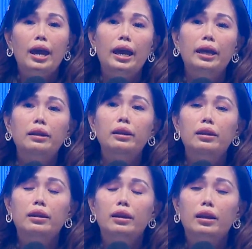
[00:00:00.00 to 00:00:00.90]
And
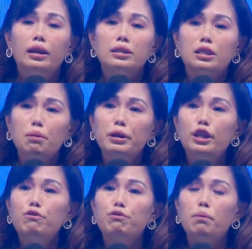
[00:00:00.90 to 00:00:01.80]

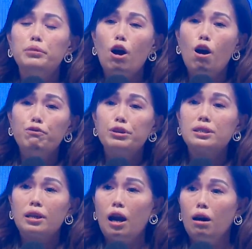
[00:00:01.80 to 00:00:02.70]
somebody from the
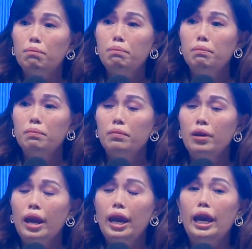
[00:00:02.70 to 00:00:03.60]
office came,
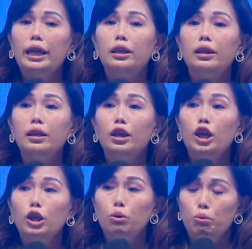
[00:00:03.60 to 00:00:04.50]
and
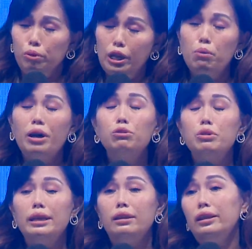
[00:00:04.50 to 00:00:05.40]
they want
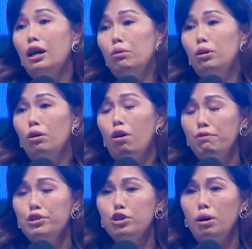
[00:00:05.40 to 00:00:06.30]
to eat in our
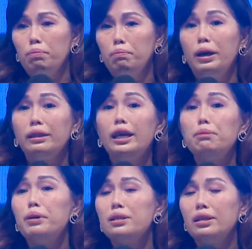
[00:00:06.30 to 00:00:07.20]
coffee shop. But
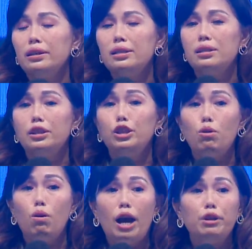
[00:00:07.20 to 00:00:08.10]
that person is a DO.